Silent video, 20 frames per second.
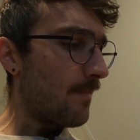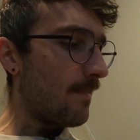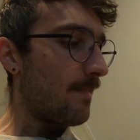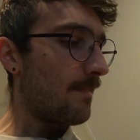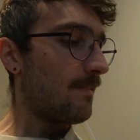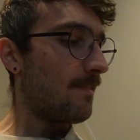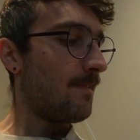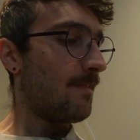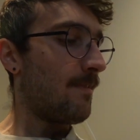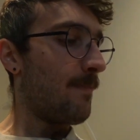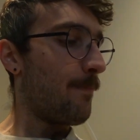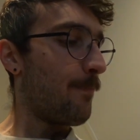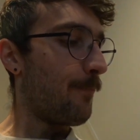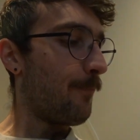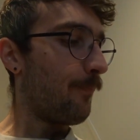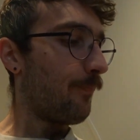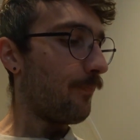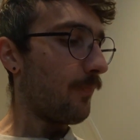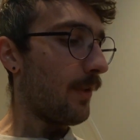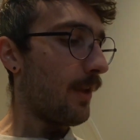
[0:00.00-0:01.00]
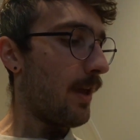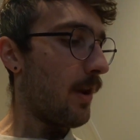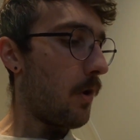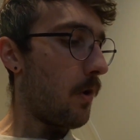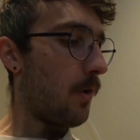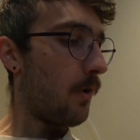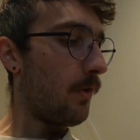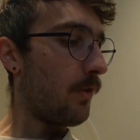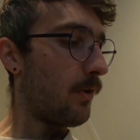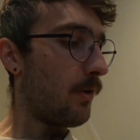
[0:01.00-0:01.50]
And
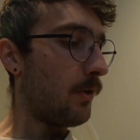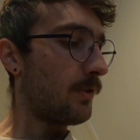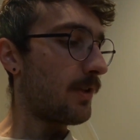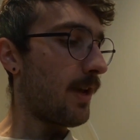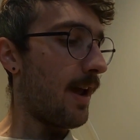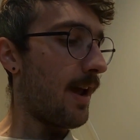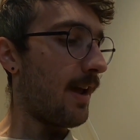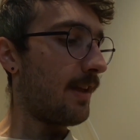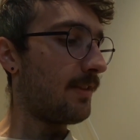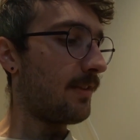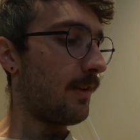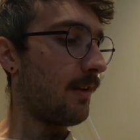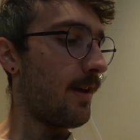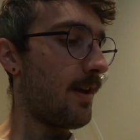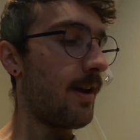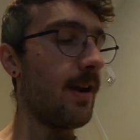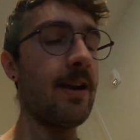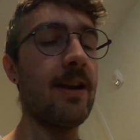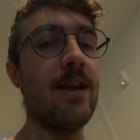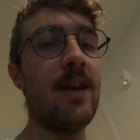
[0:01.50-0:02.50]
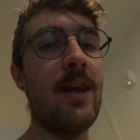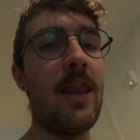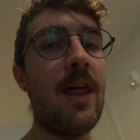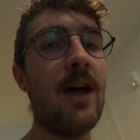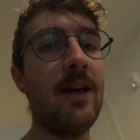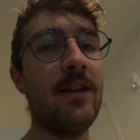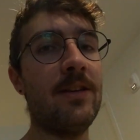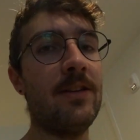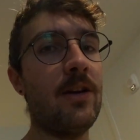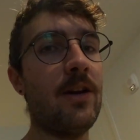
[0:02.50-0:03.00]
all of those, I had to like
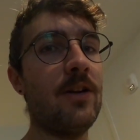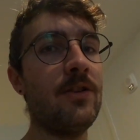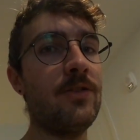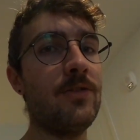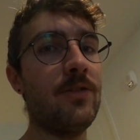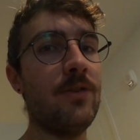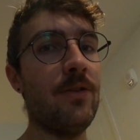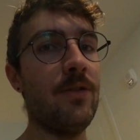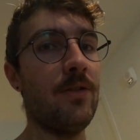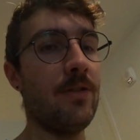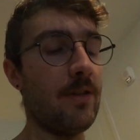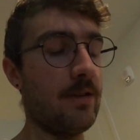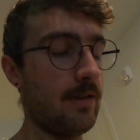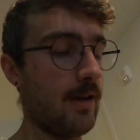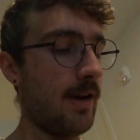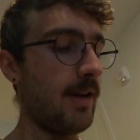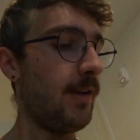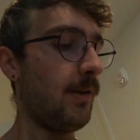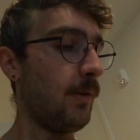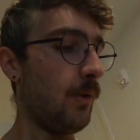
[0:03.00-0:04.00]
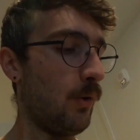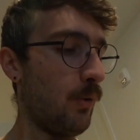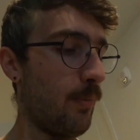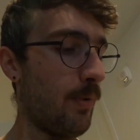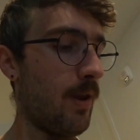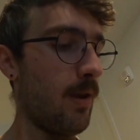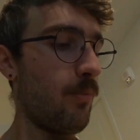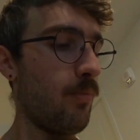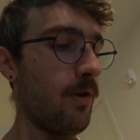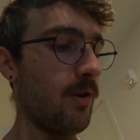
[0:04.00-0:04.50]
not touch the tiny little
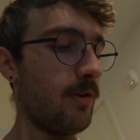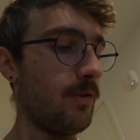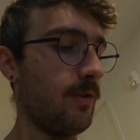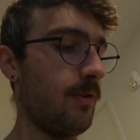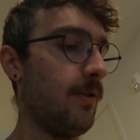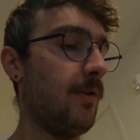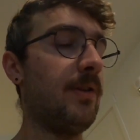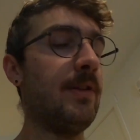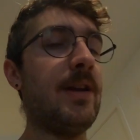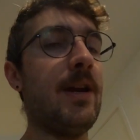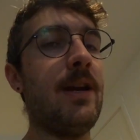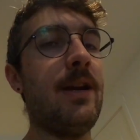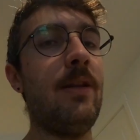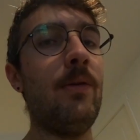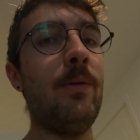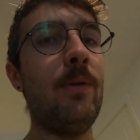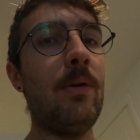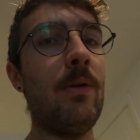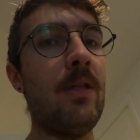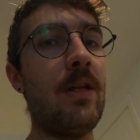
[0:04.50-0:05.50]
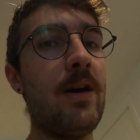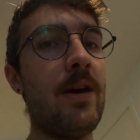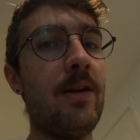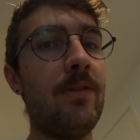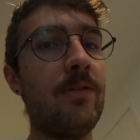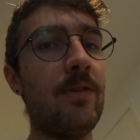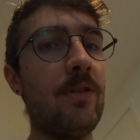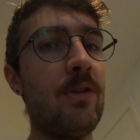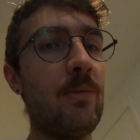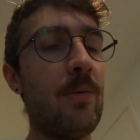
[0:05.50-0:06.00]
paintbrush to the tiny little
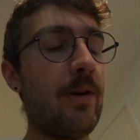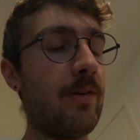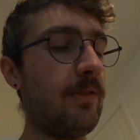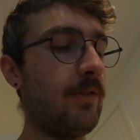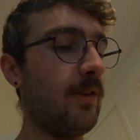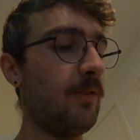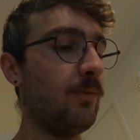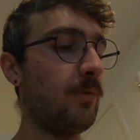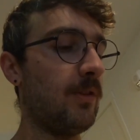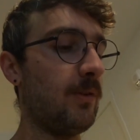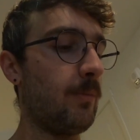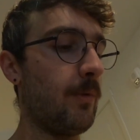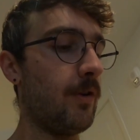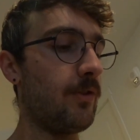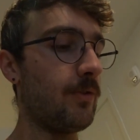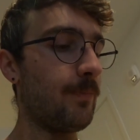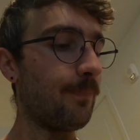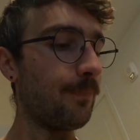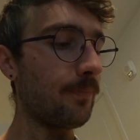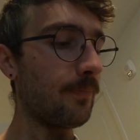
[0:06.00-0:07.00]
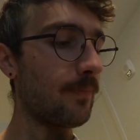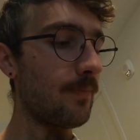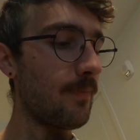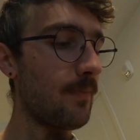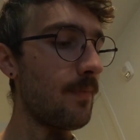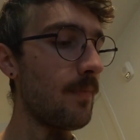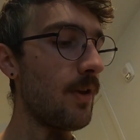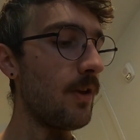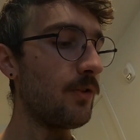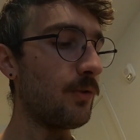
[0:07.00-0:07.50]
lines, otherwise things would smudge.
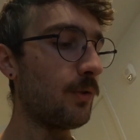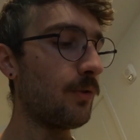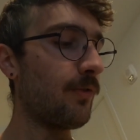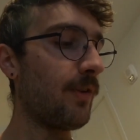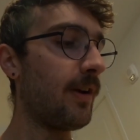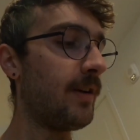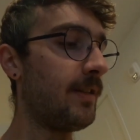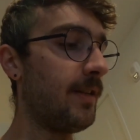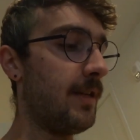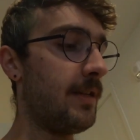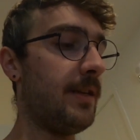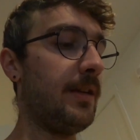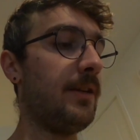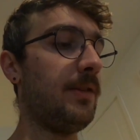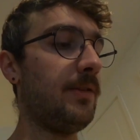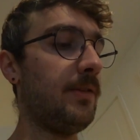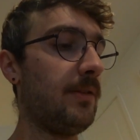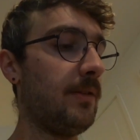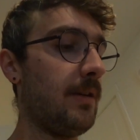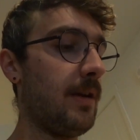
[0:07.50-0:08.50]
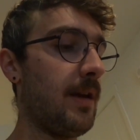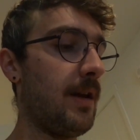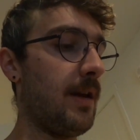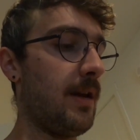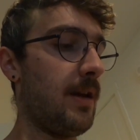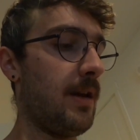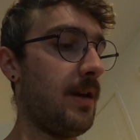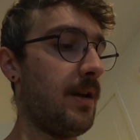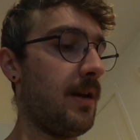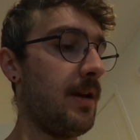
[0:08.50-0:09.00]
So it was very tedious,
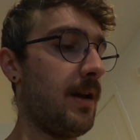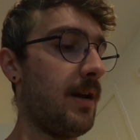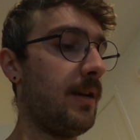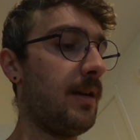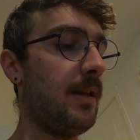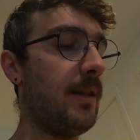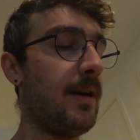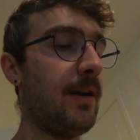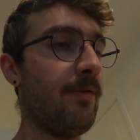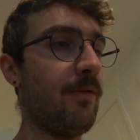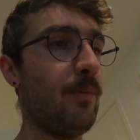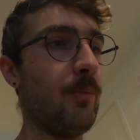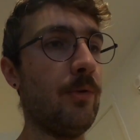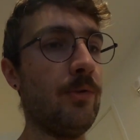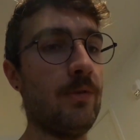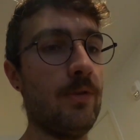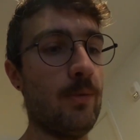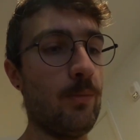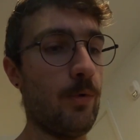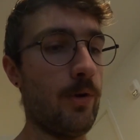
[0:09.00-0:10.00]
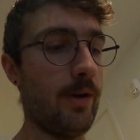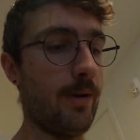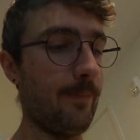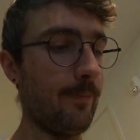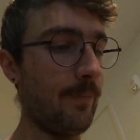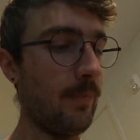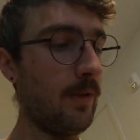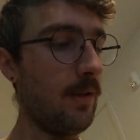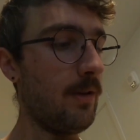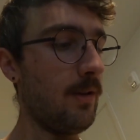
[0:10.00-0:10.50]
and I did that for most of the morning.
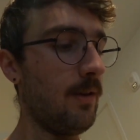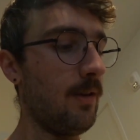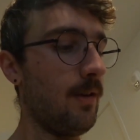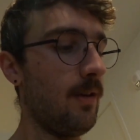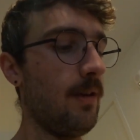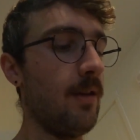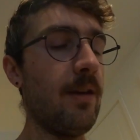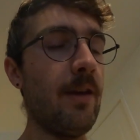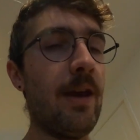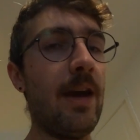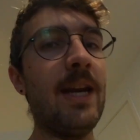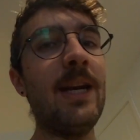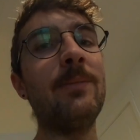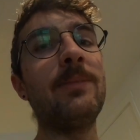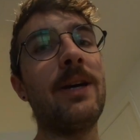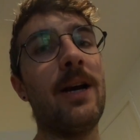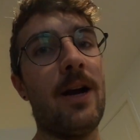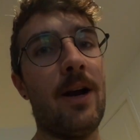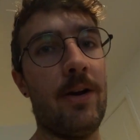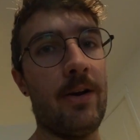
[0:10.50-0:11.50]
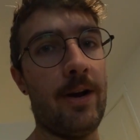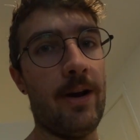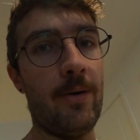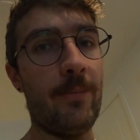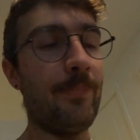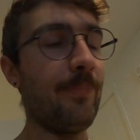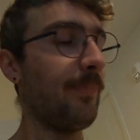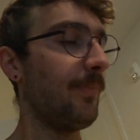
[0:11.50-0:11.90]
And I'm tired now.